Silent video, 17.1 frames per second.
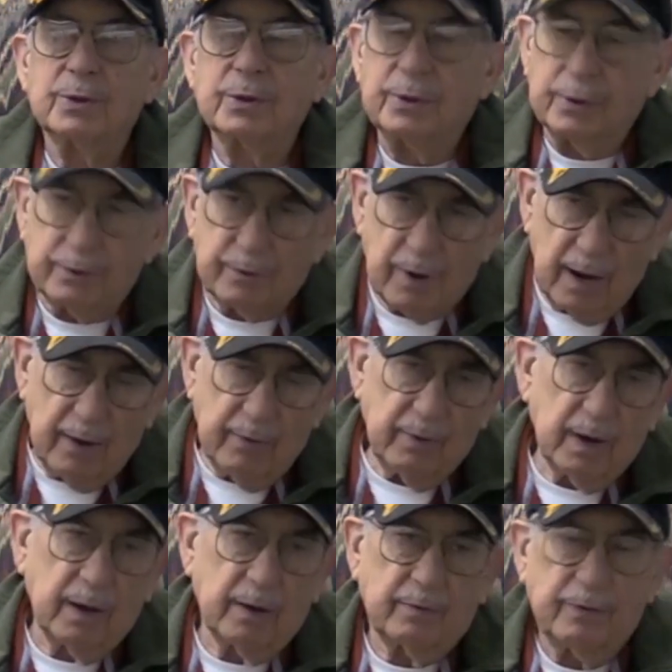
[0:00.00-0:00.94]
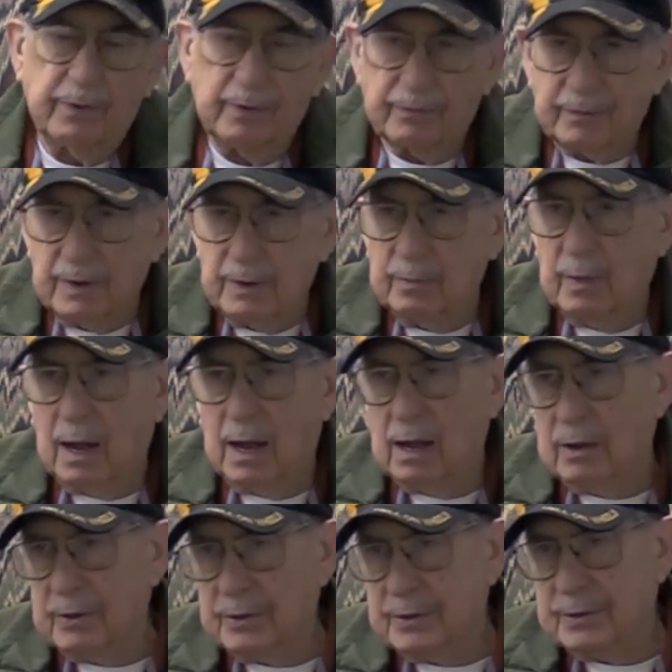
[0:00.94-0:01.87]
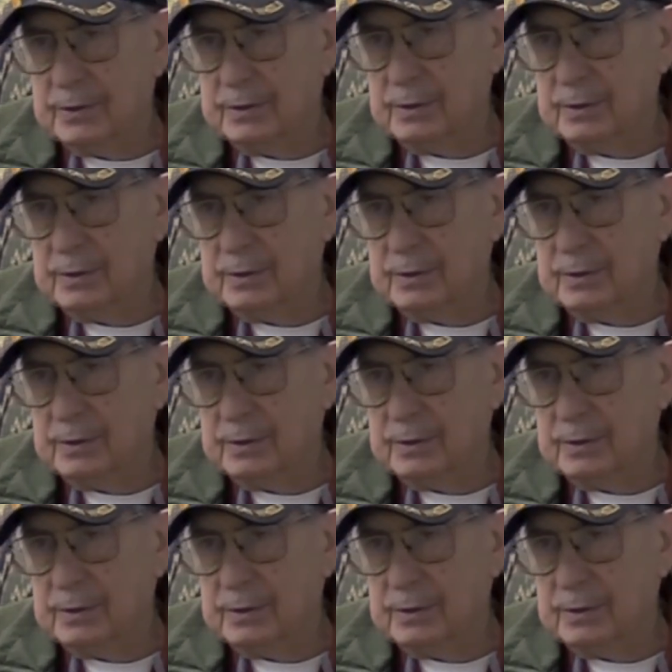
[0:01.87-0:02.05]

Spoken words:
So you're driving like 50 miles